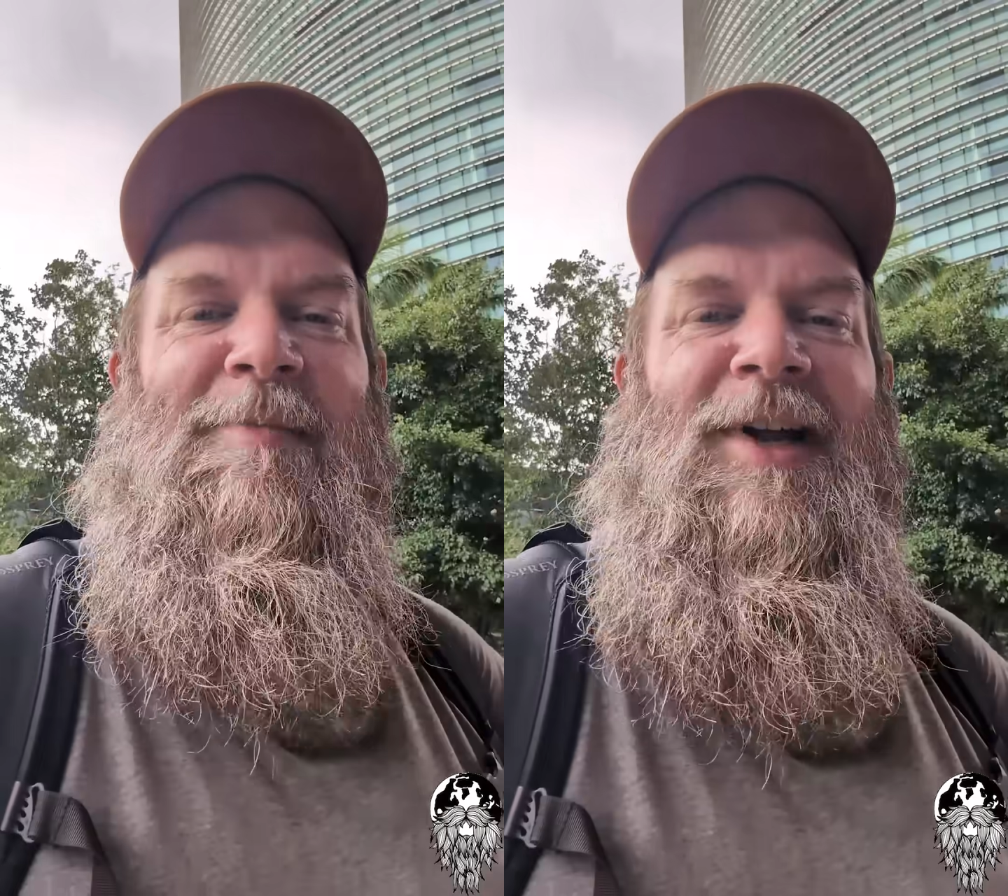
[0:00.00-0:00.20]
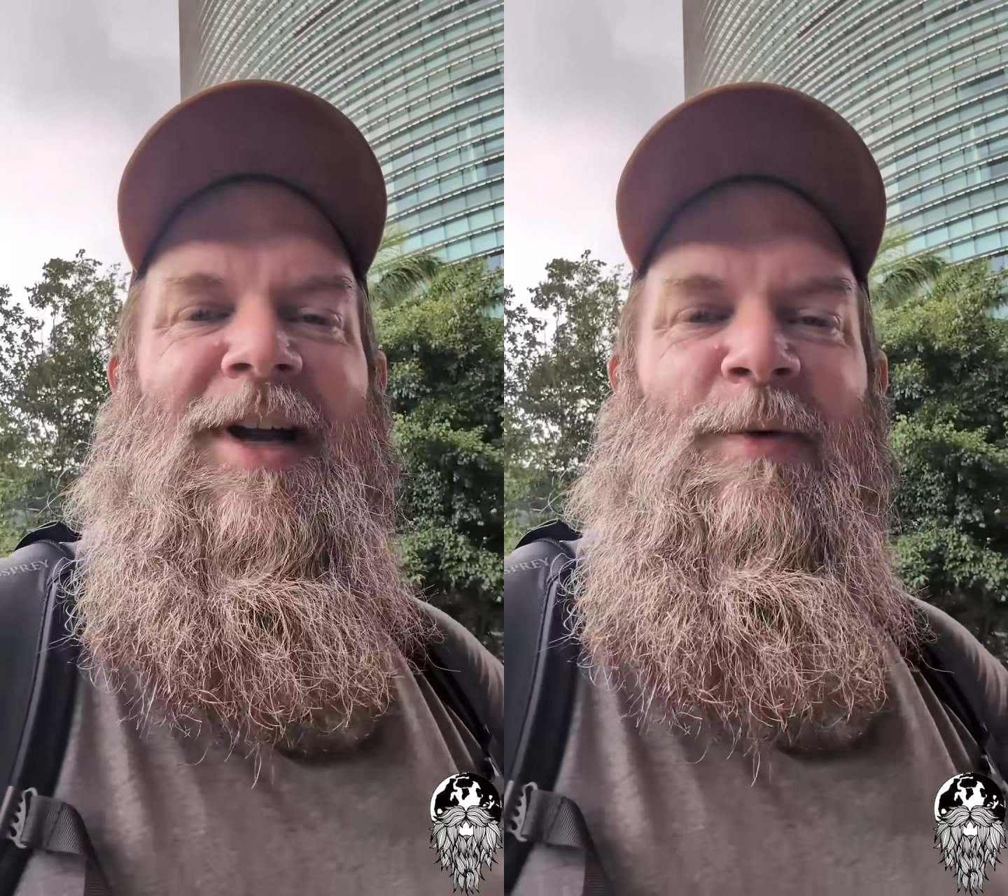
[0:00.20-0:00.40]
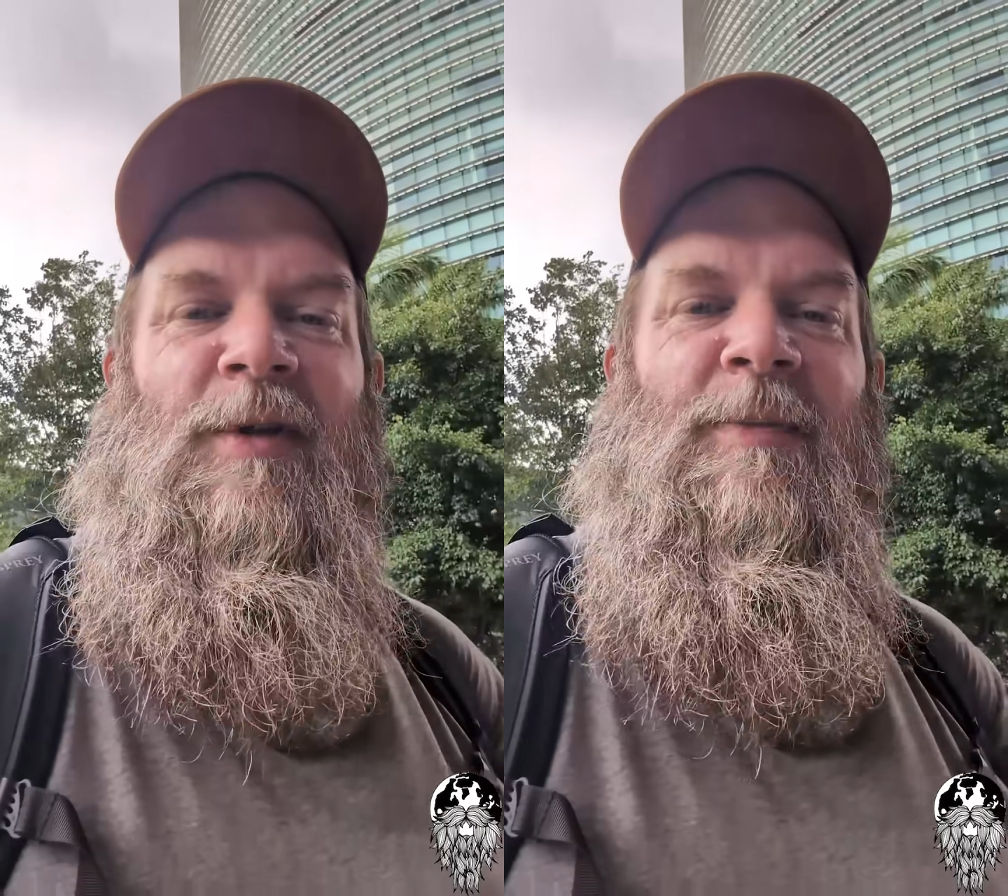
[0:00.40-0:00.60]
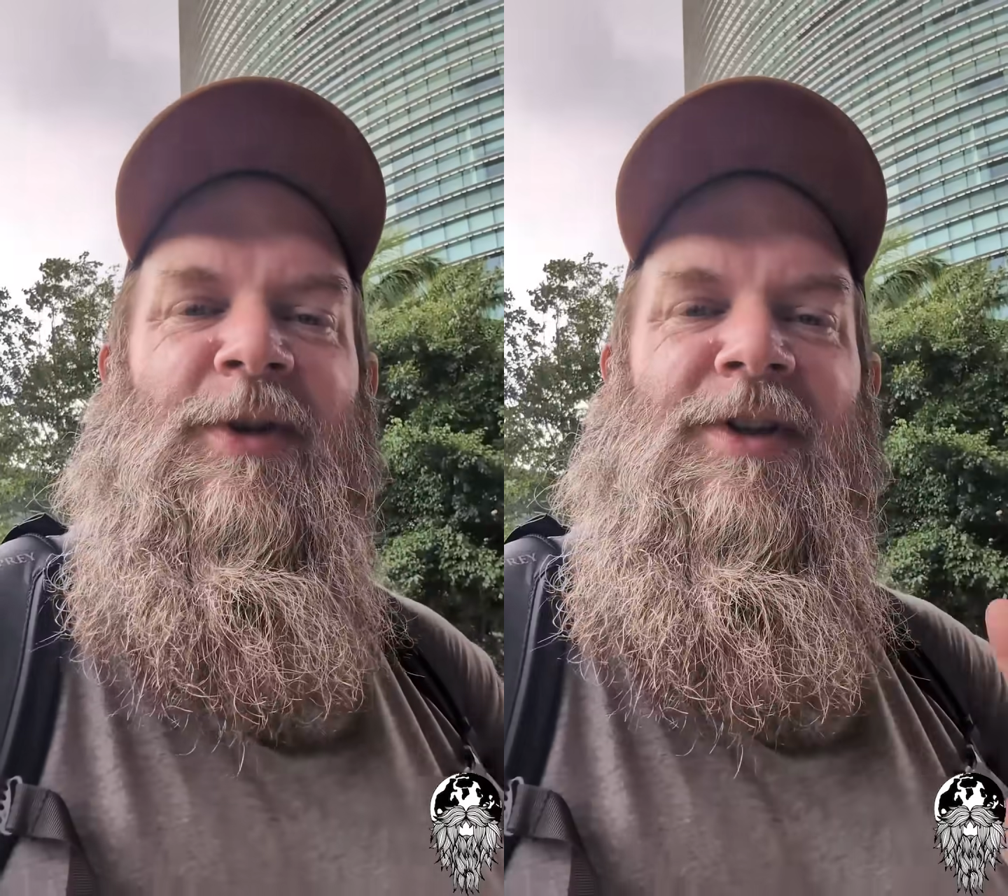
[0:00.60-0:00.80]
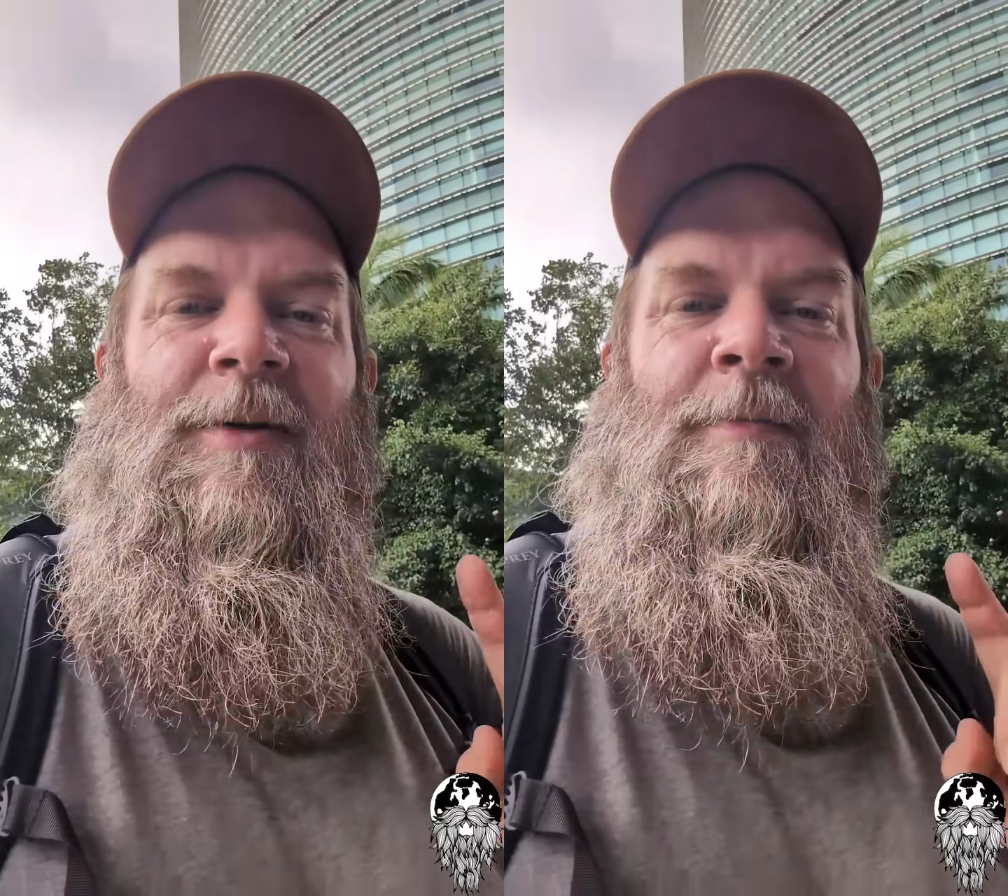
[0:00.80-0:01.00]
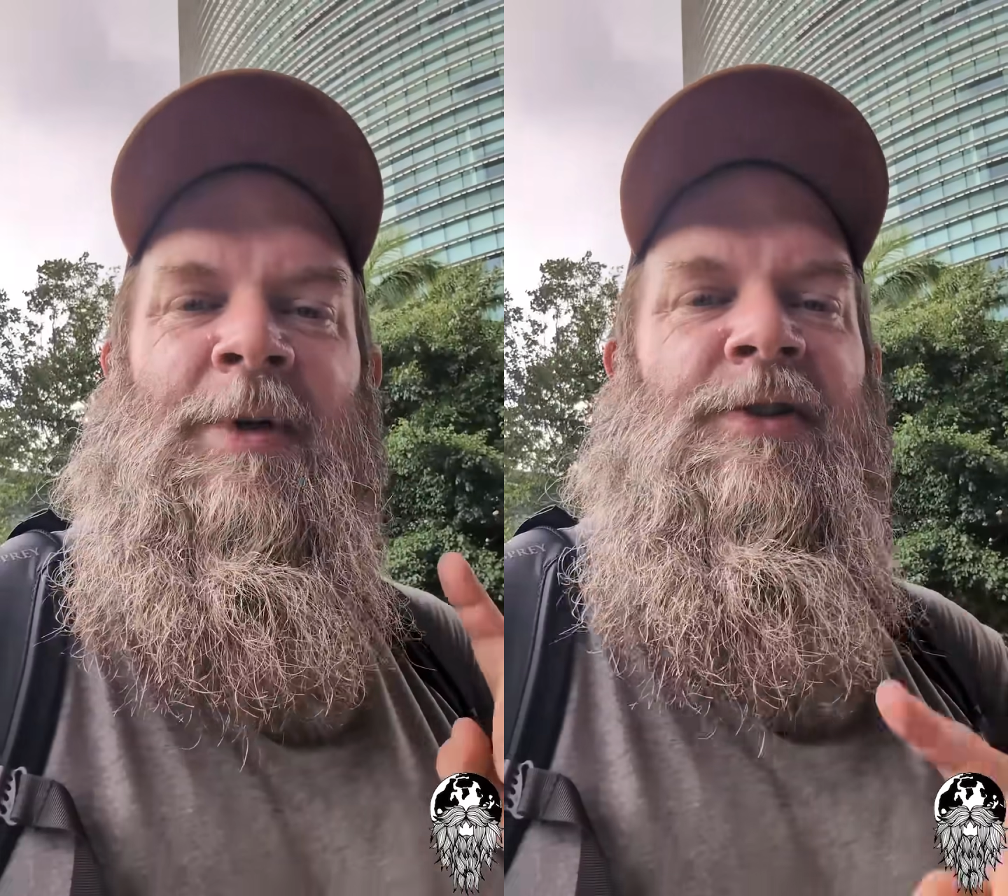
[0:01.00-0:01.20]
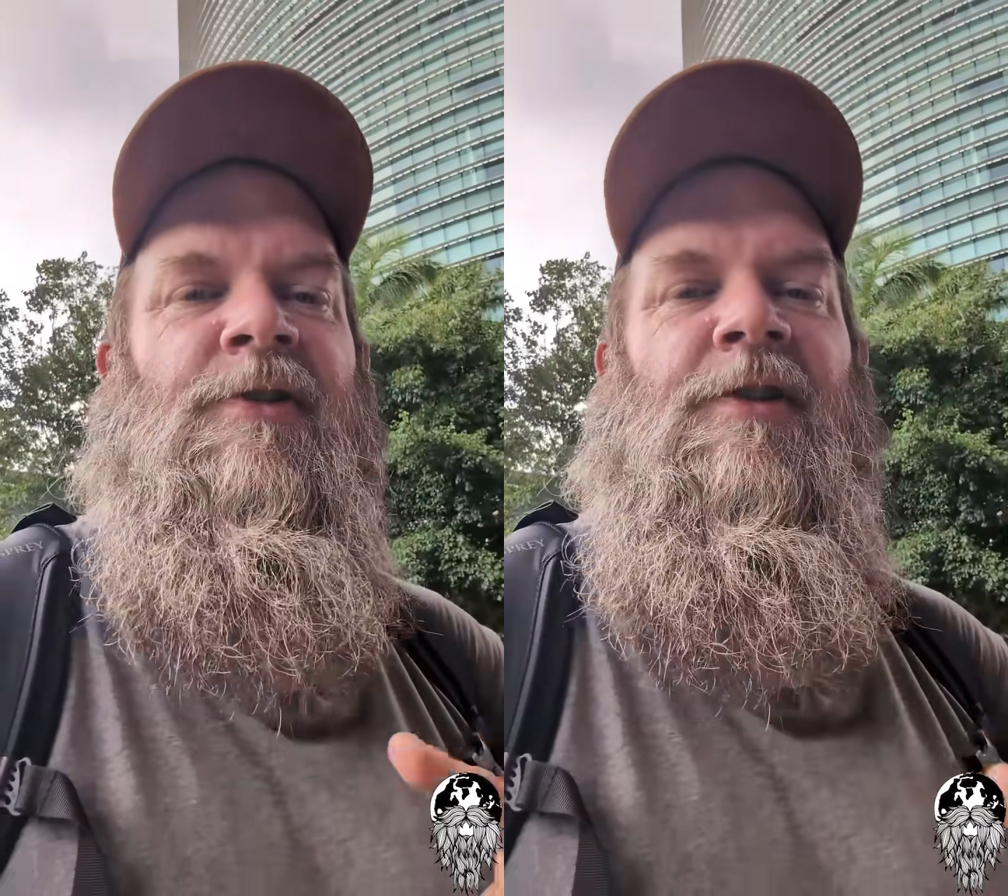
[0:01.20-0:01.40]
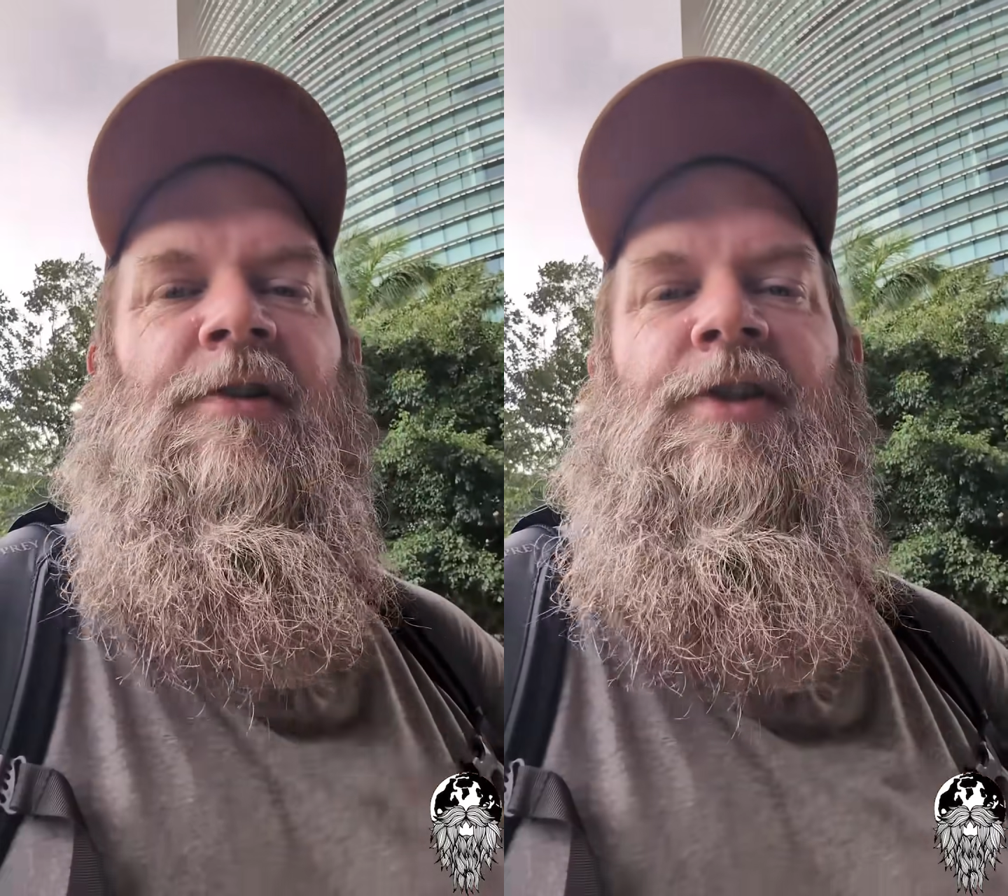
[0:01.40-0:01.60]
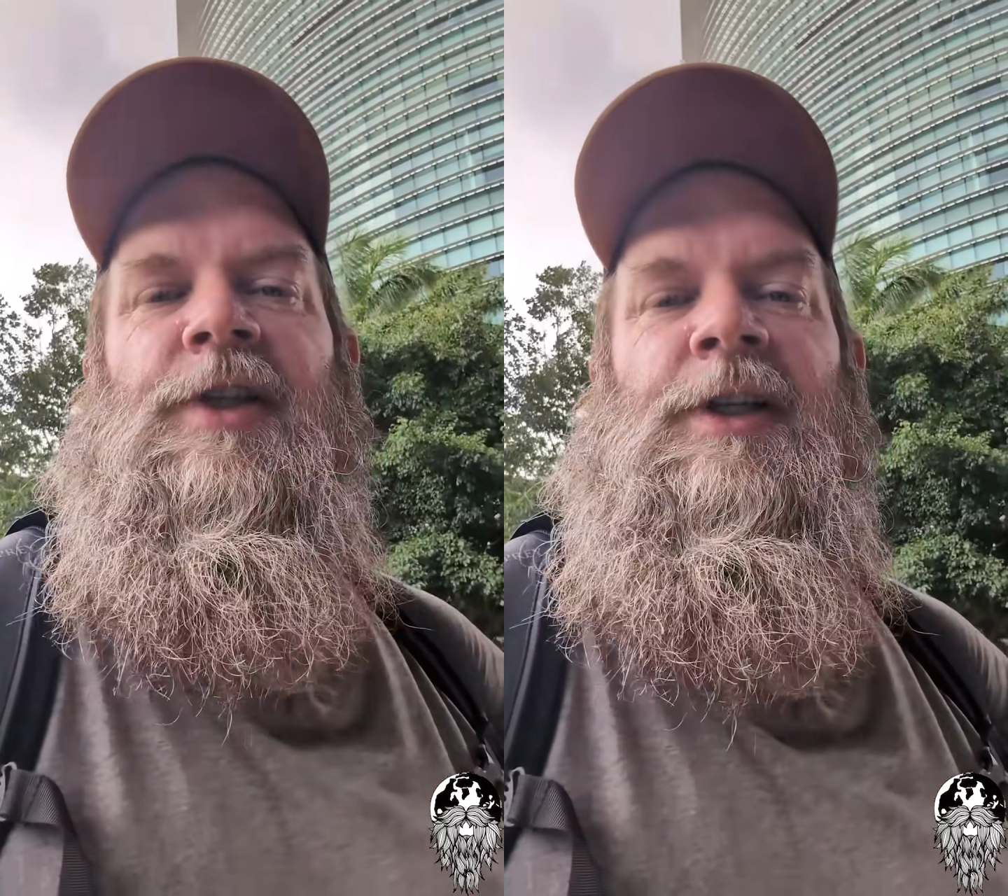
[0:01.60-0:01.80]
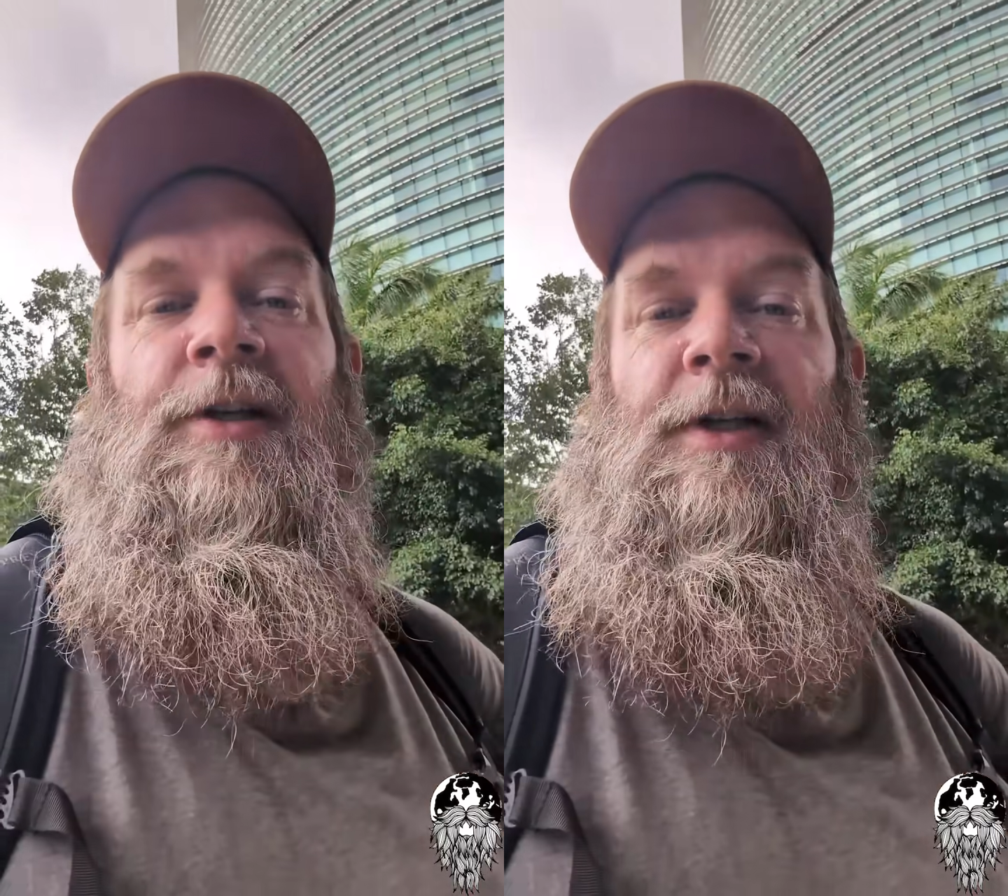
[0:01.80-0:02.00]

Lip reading: but I will put some pictures on the screen here.